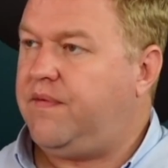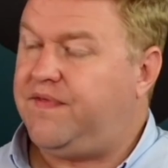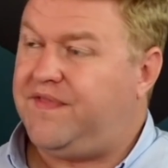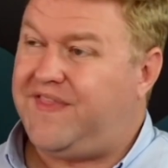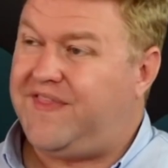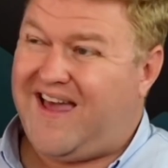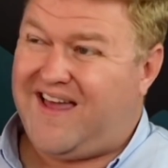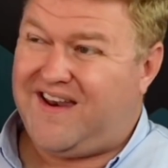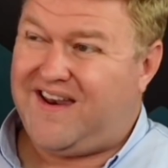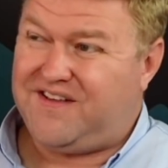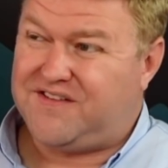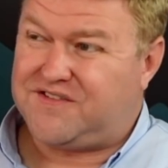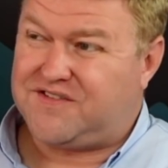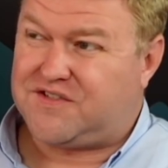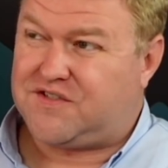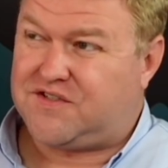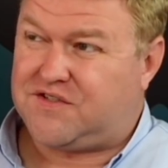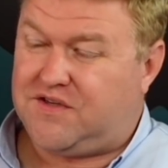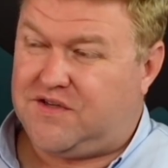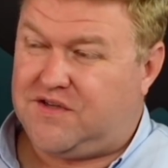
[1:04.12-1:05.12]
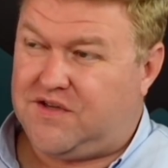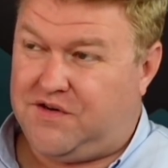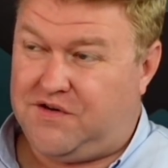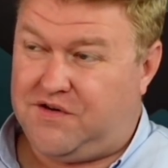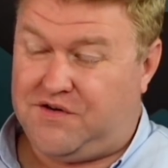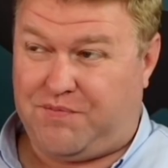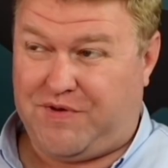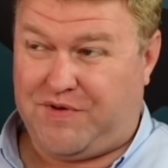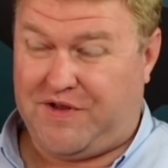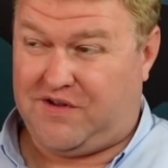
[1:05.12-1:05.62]
That is going to
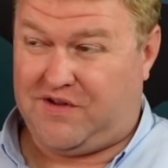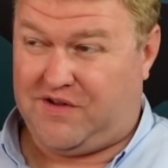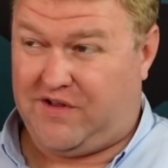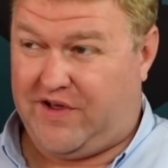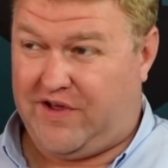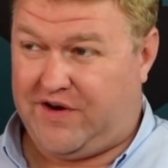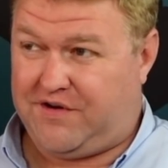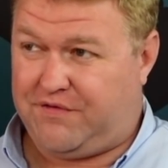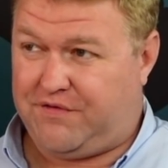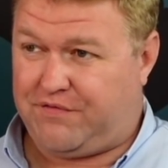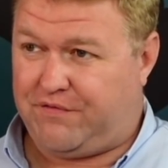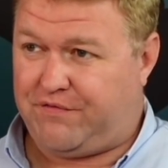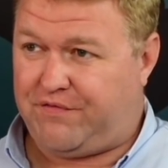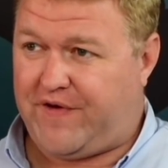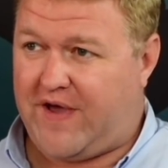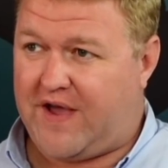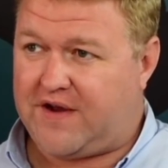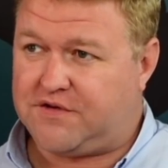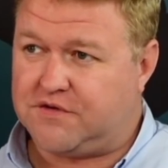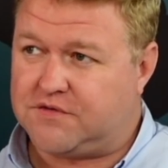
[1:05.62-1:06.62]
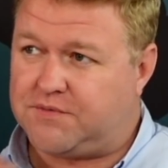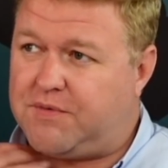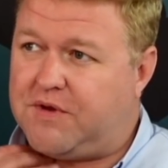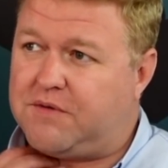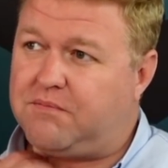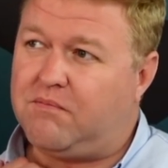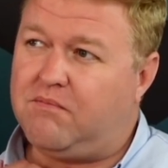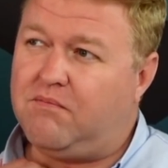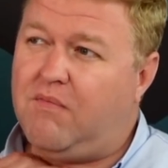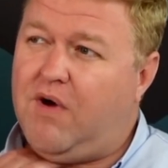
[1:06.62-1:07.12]
depend on a lot of different factors,
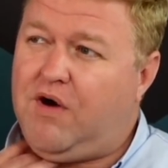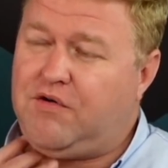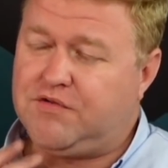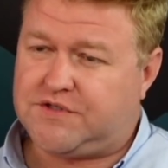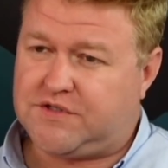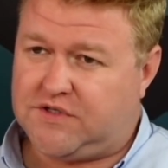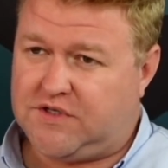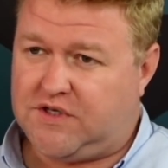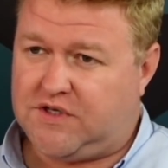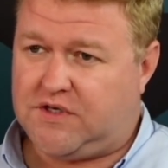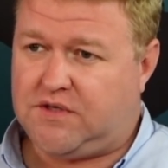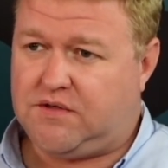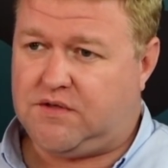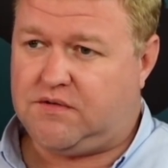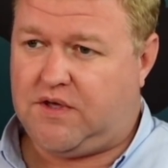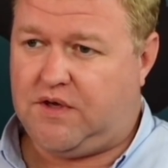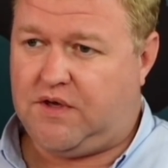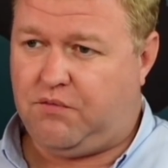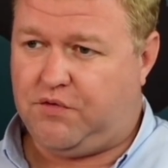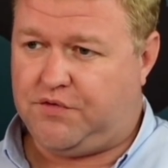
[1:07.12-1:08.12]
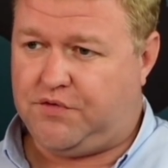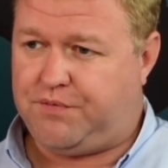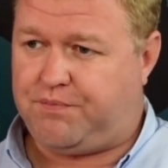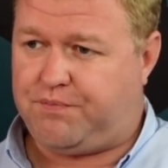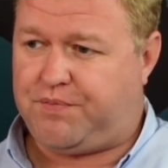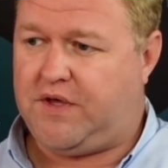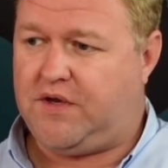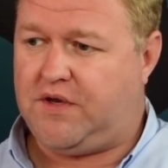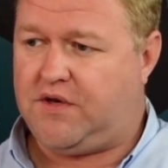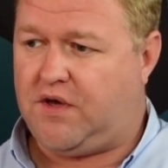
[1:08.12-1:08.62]
but mostly it will
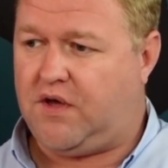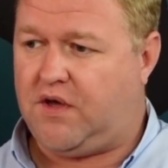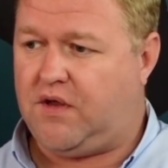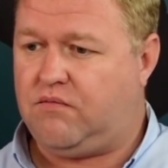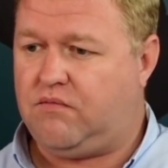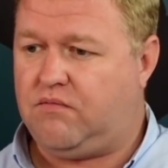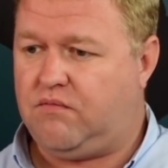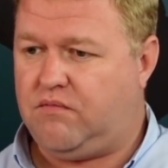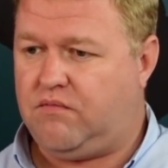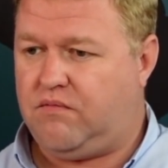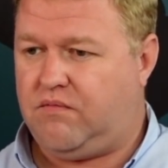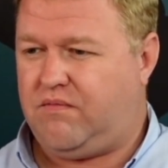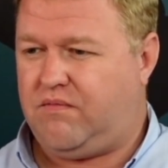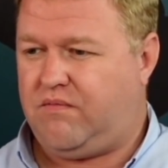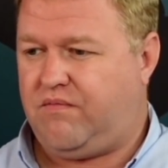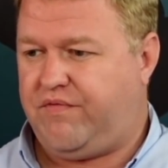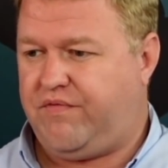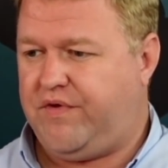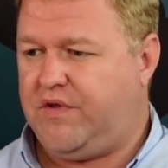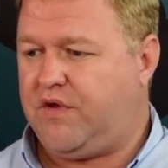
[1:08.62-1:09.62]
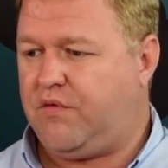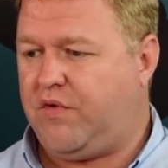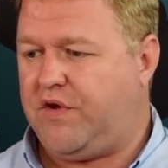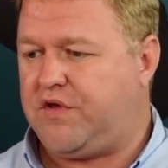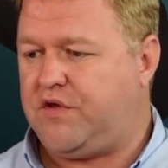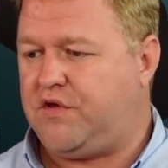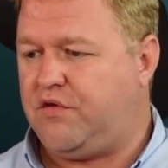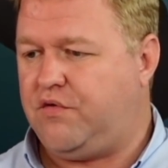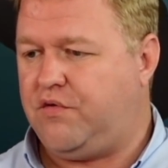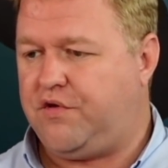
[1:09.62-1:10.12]
depend on really
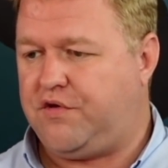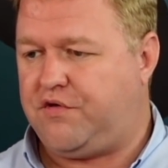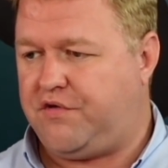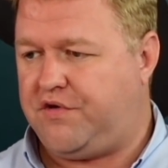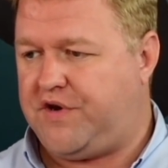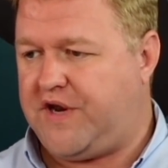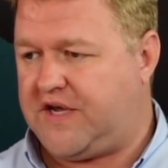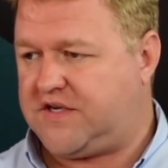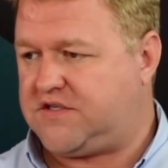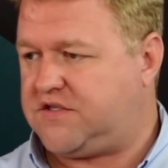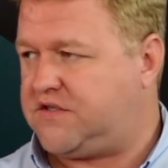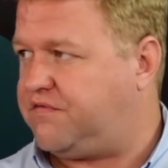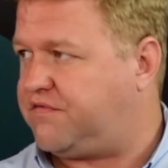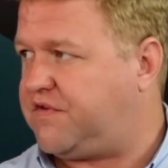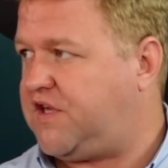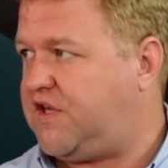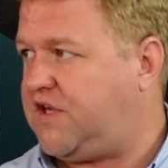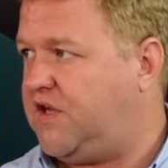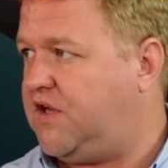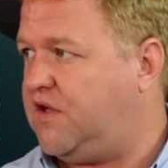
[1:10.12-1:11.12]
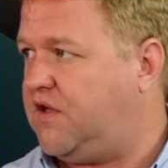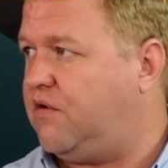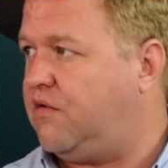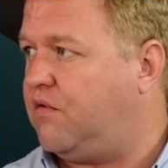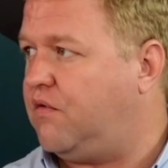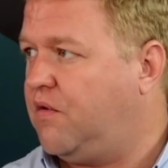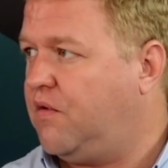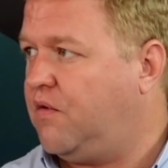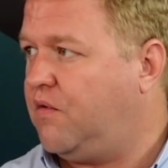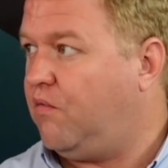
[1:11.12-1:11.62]
what you or your next of kin
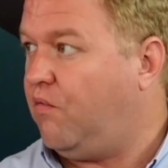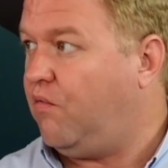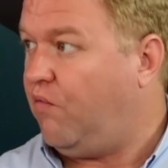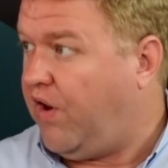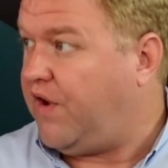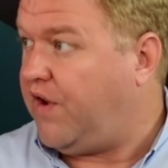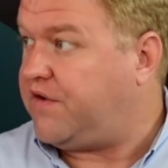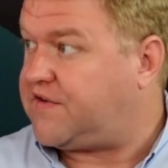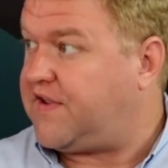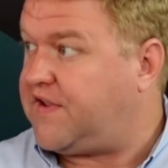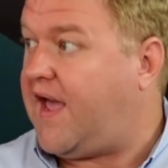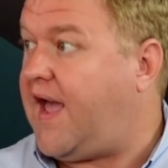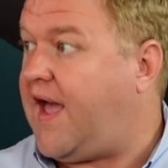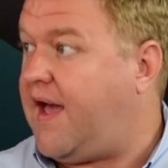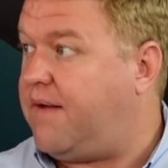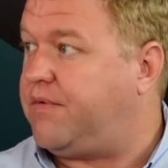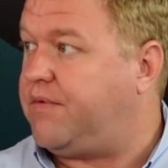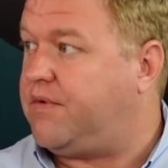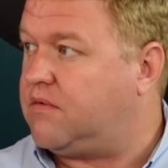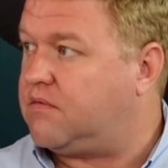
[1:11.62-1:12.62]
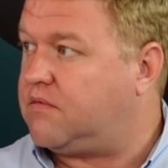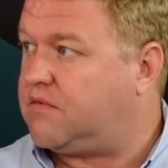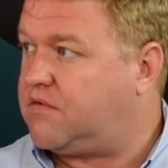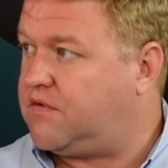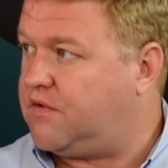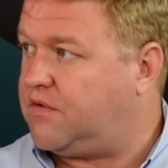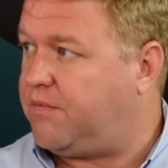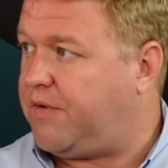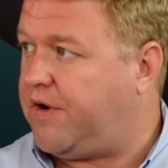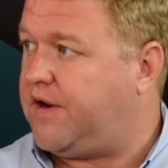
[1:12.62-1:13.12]
want to happen
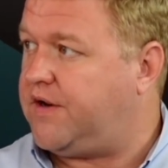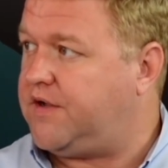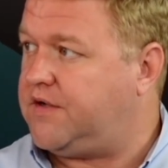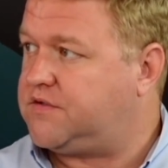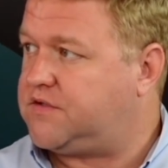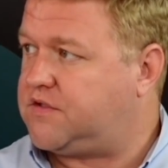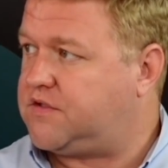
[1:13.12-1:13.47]
to the body.